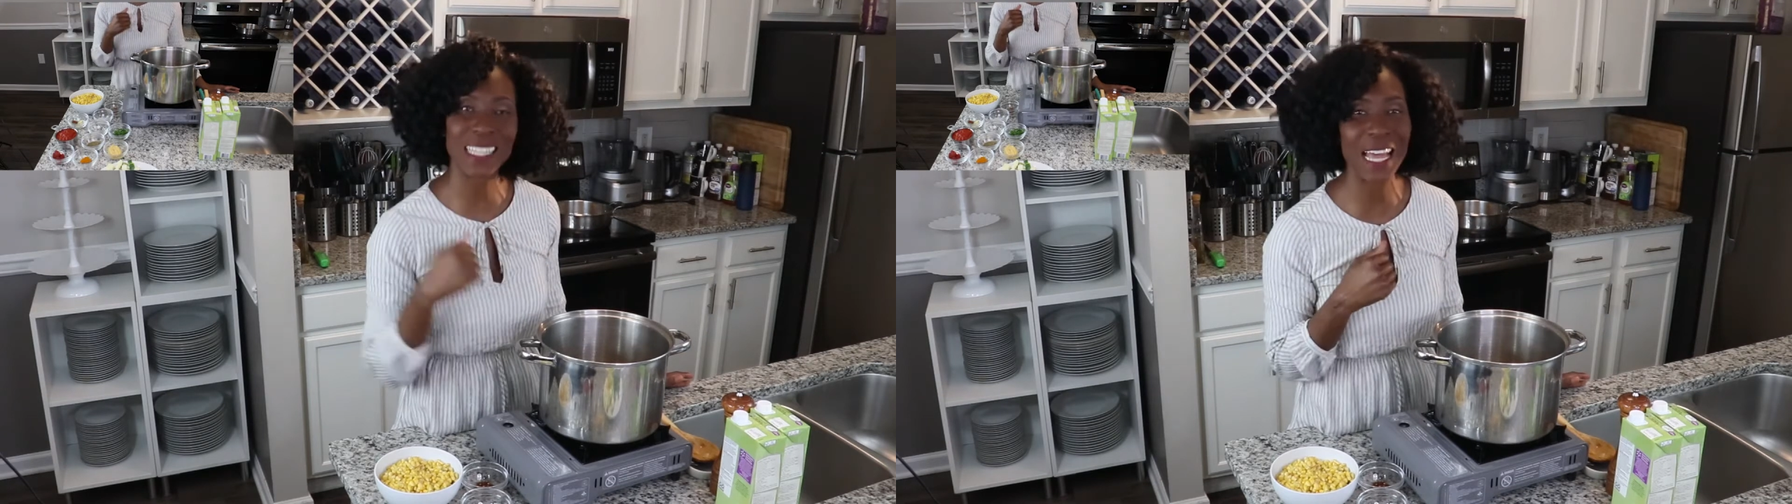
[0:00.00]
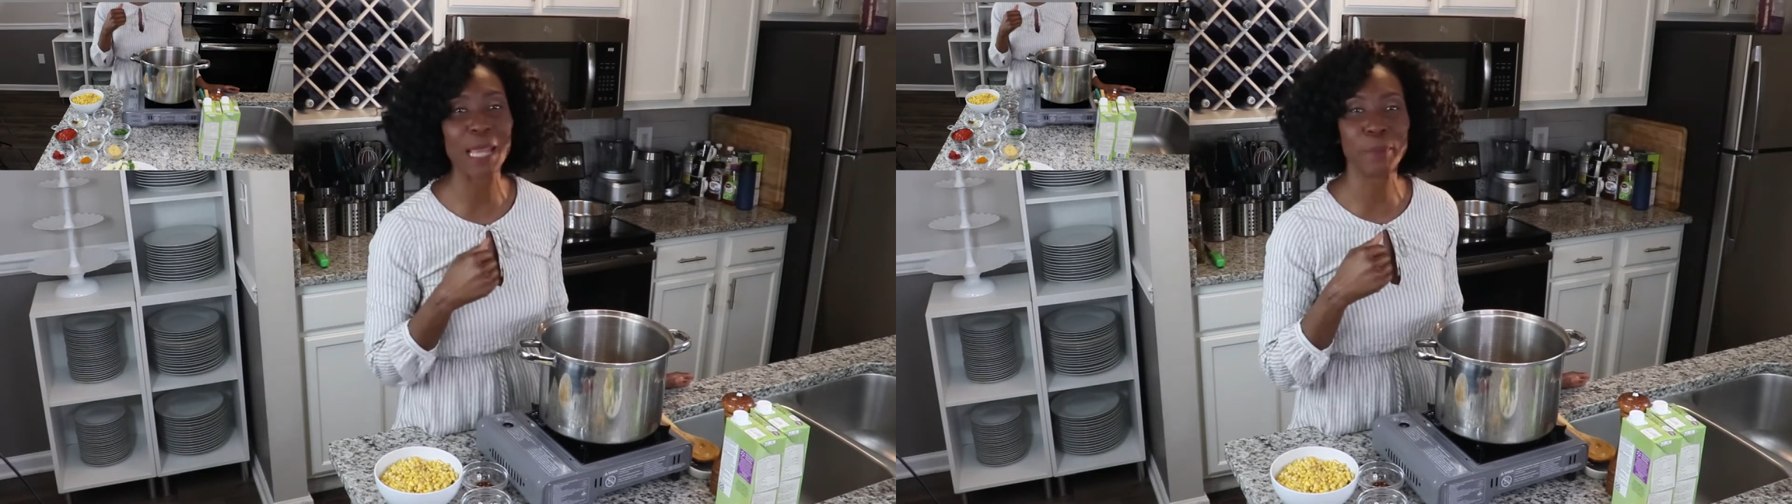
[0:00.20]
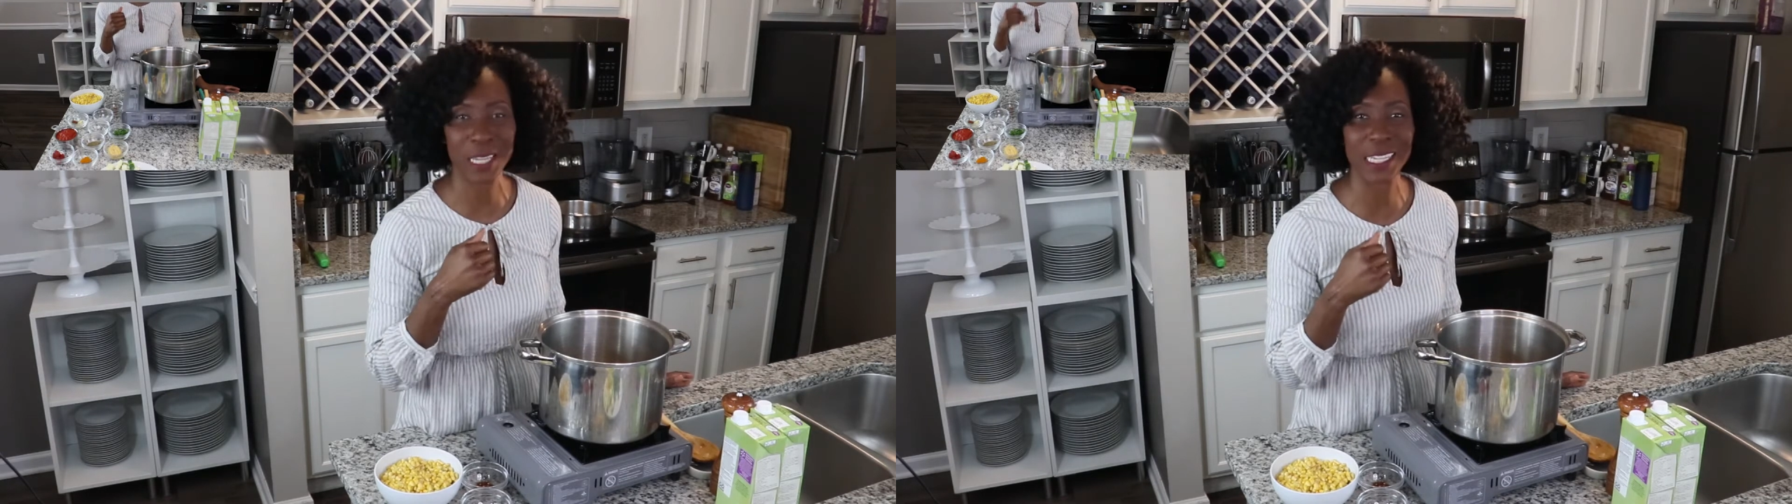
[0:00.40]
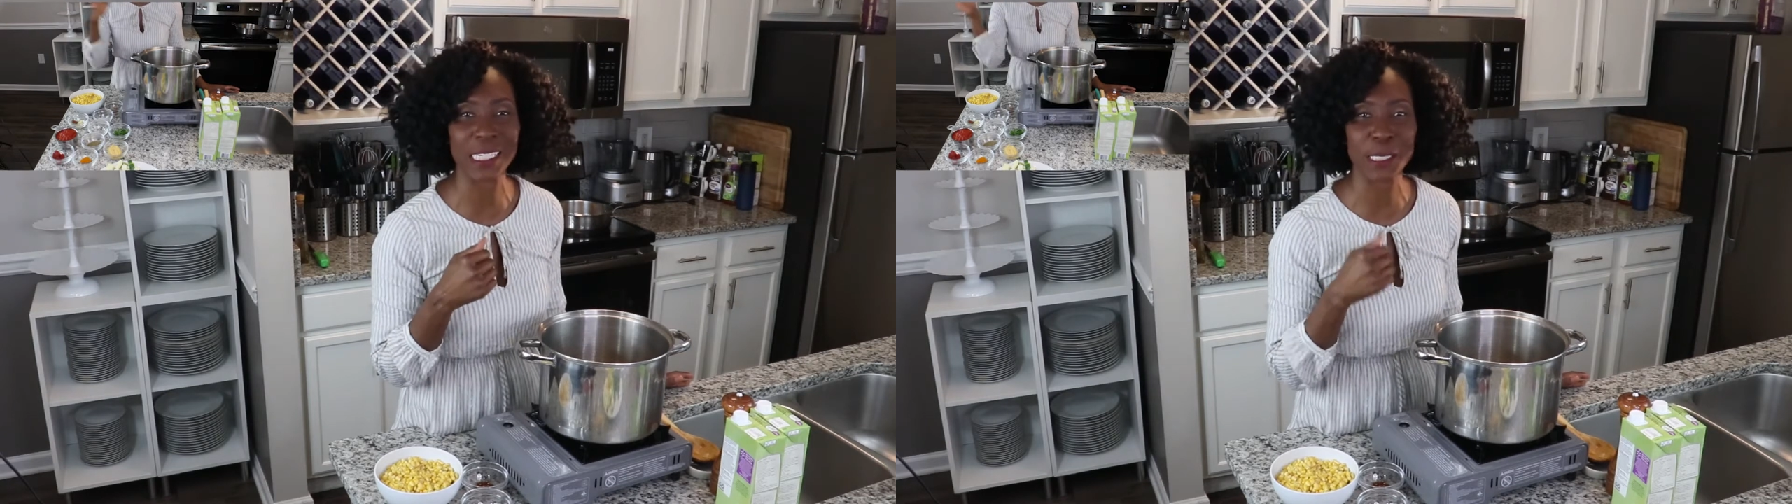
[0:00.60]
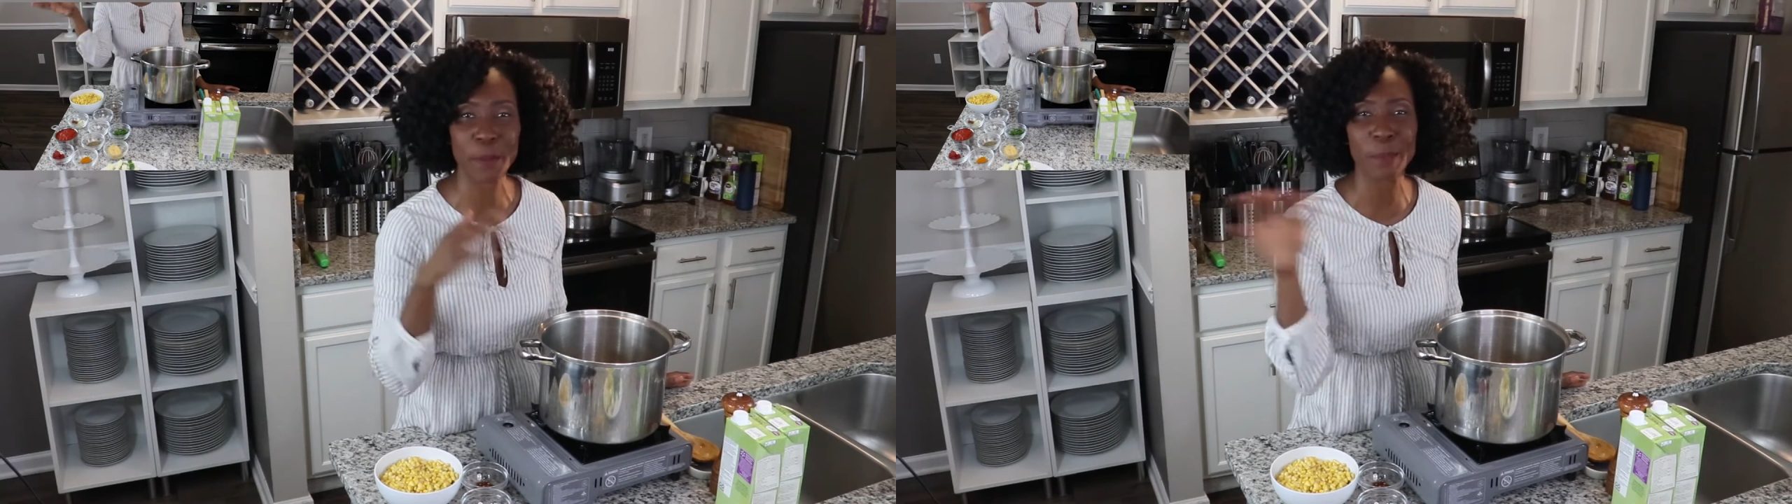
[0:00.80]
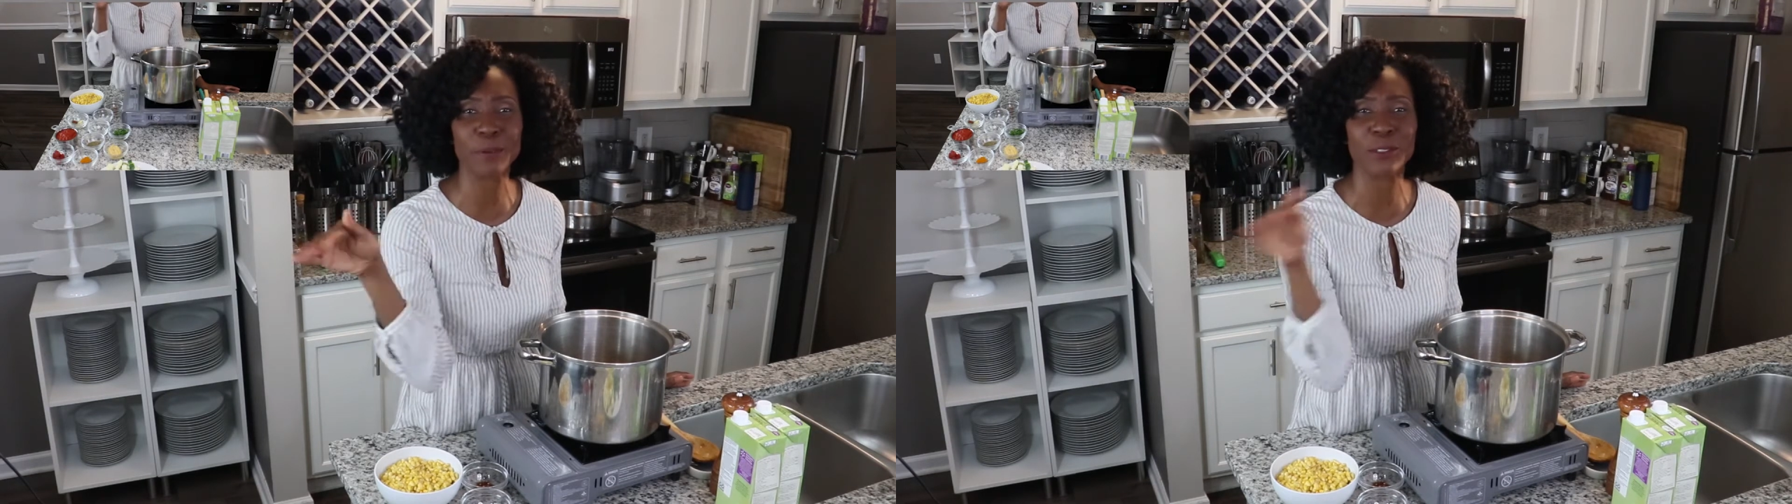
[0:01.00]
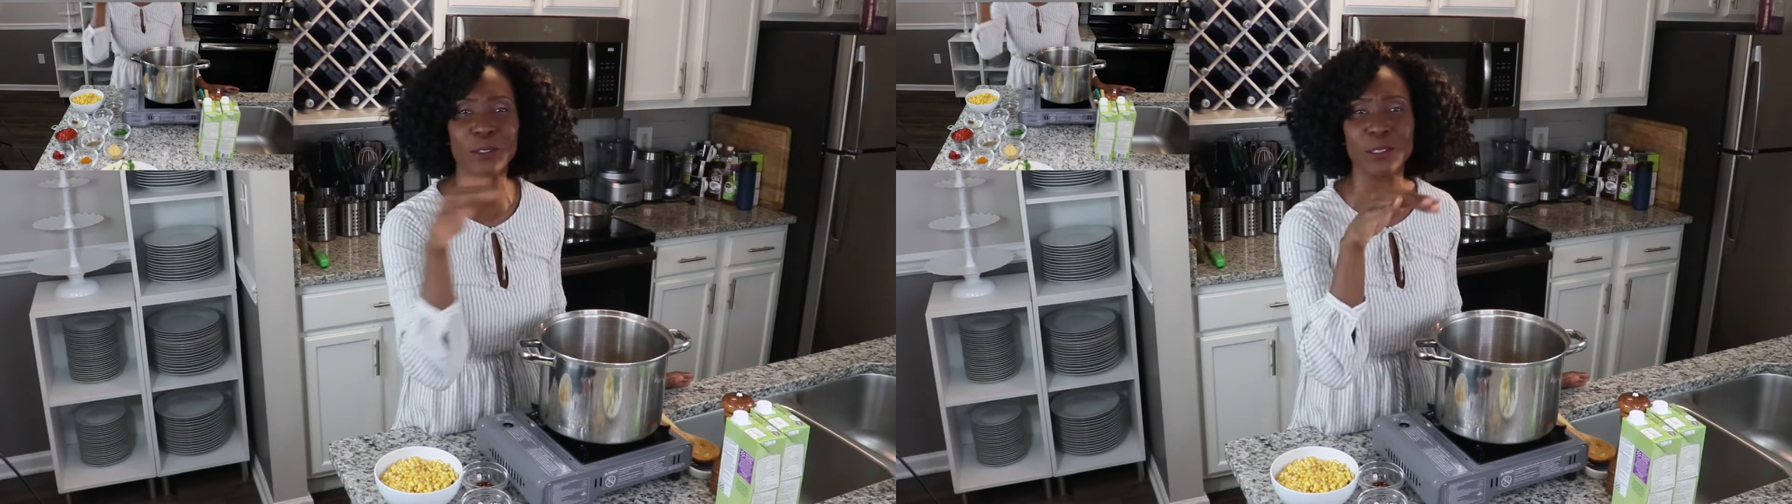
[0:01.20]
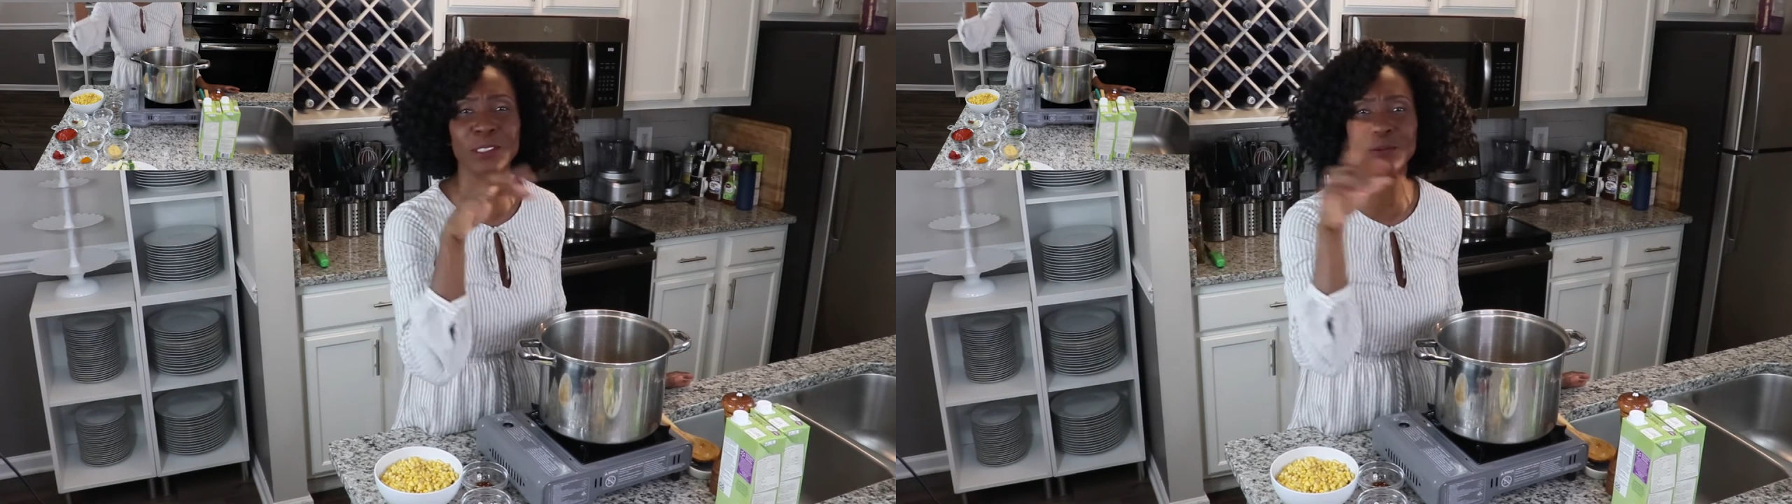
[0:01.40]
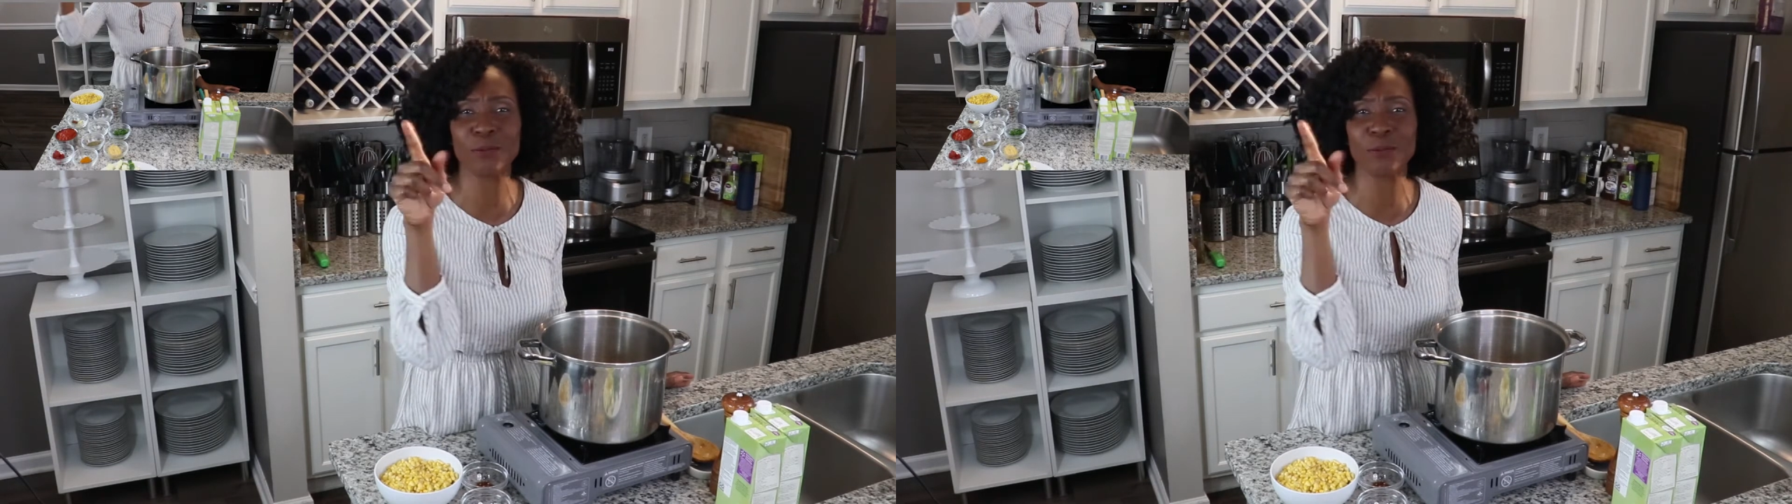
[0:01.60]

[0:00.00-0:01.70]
a lot of peas, pepper,